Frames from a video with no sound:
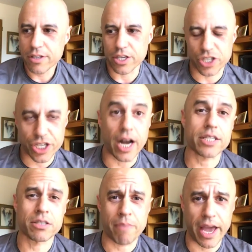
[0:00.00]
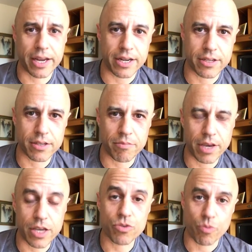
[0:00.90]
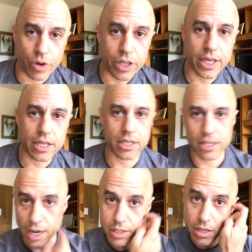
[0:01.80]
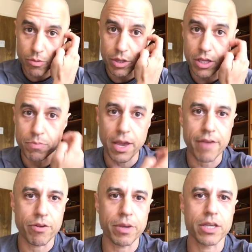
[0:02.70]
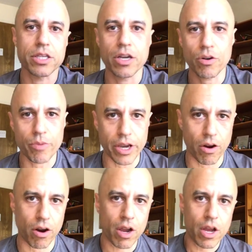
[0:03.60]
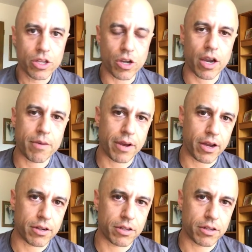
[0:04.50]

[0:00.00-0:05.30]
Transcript: disgust mechanism is really disgusted with this behavior, because here we are talking about,